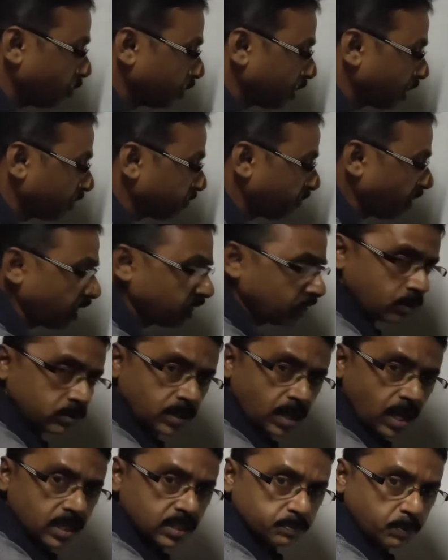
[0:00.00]
we can find out
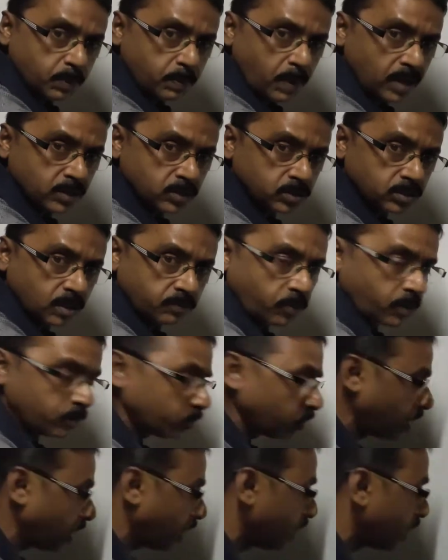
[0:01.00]
the SP by using the
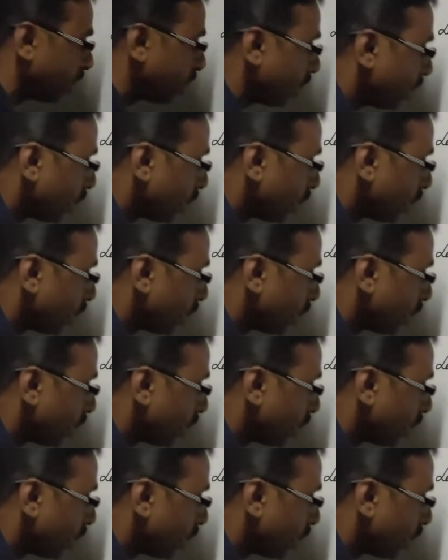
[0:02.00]
formula